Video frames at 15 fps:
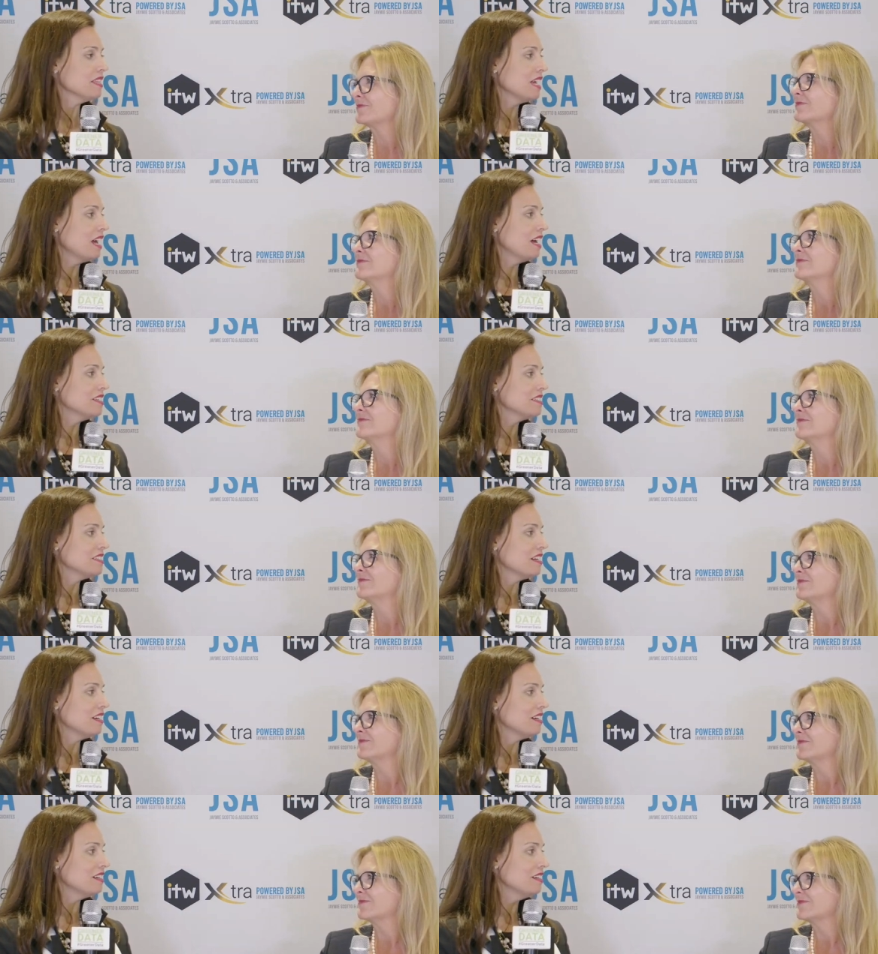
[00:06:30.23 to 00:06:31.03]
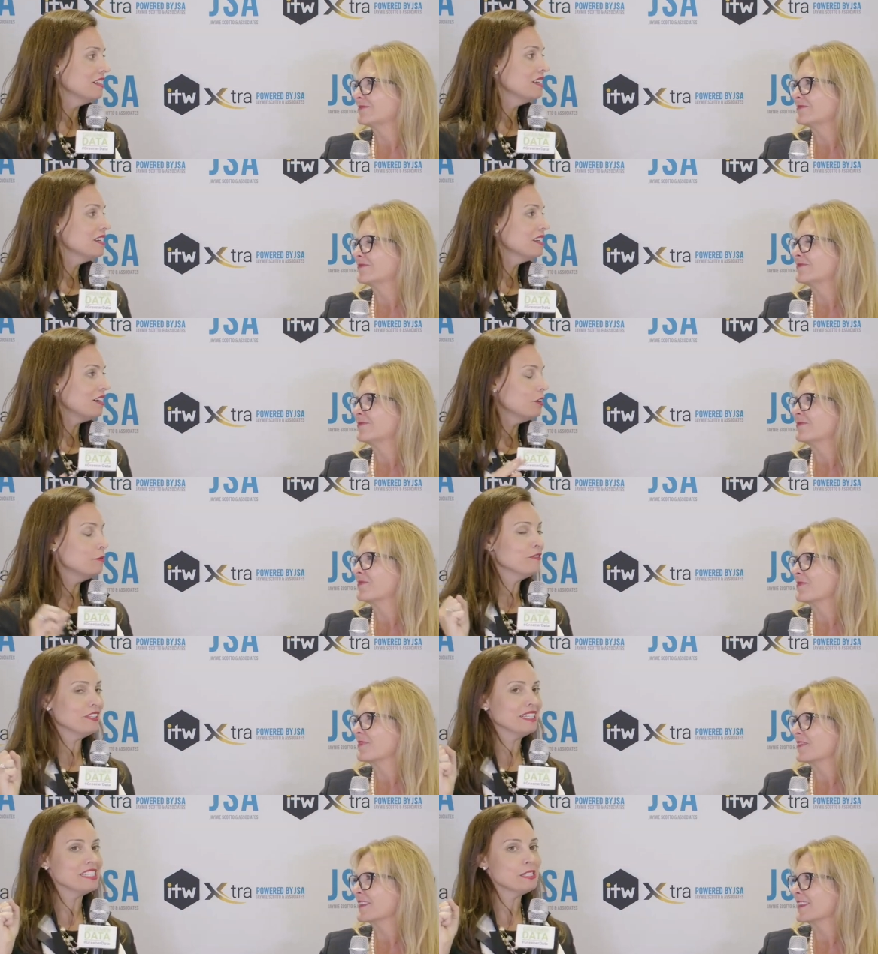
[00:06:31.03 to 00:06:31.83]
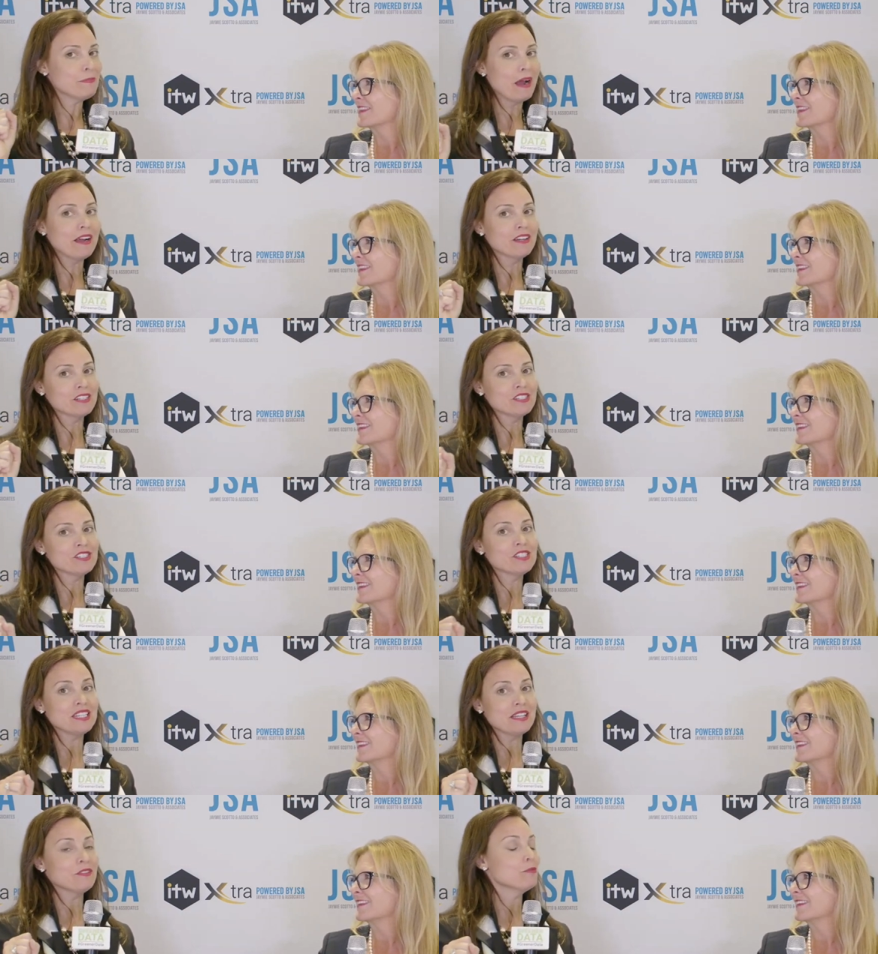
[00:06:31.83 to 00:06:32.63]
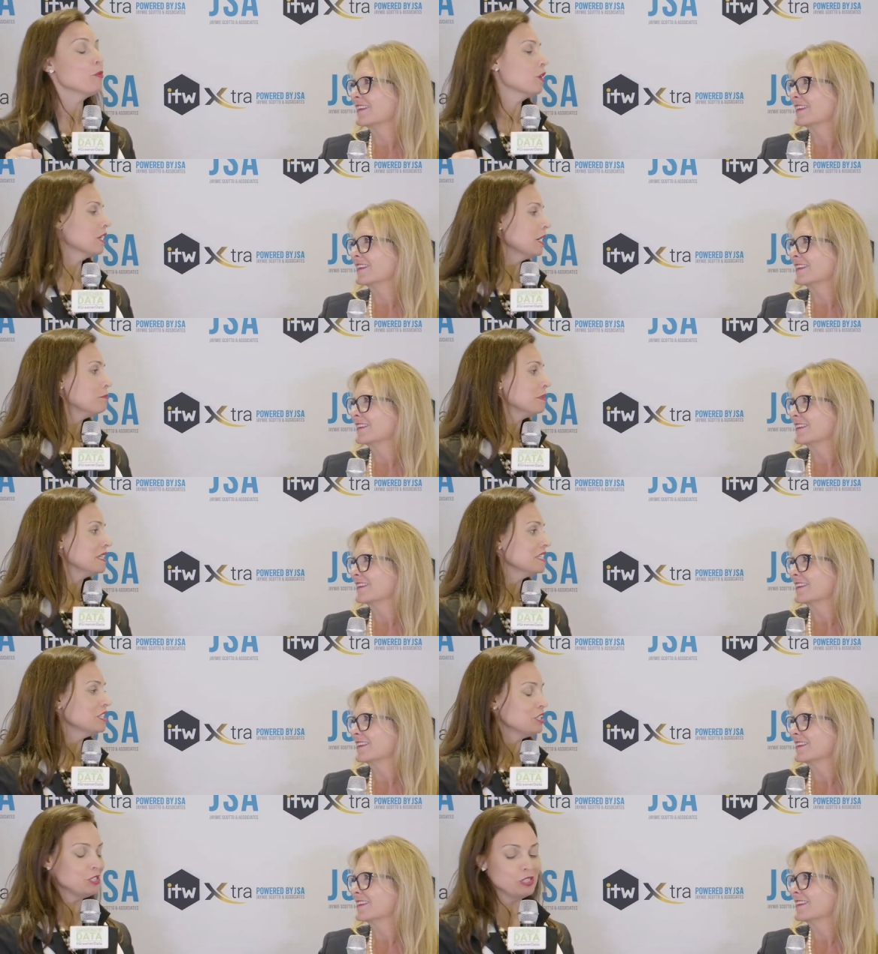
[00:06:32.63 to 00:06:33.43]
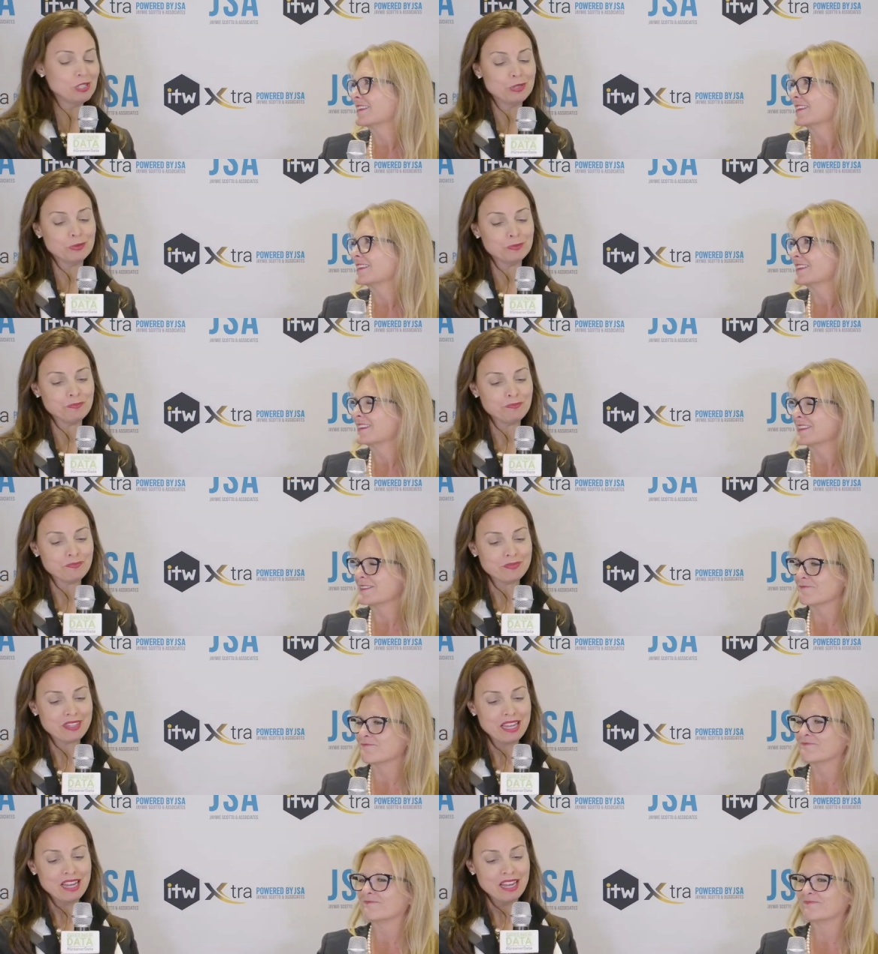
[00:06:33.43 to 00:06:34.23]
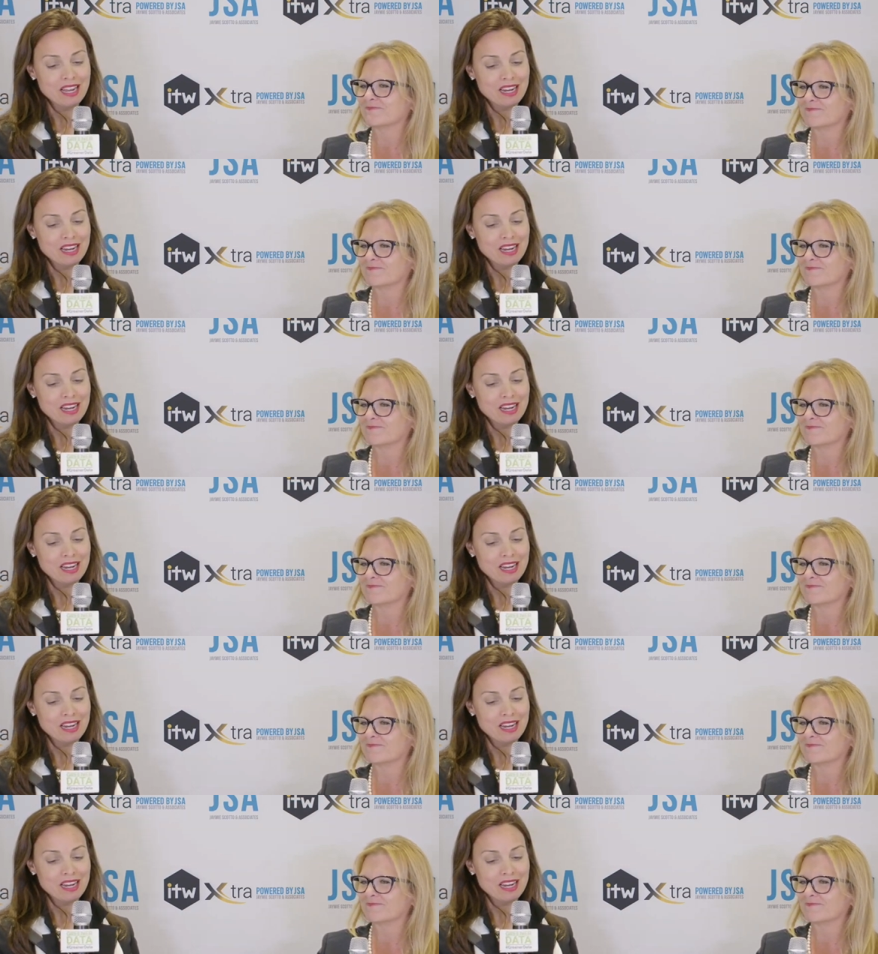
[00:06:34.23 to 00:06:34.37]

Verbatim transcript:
Speaker 1: that uh, hopefully inspires even more companies to do. Mm-hmm.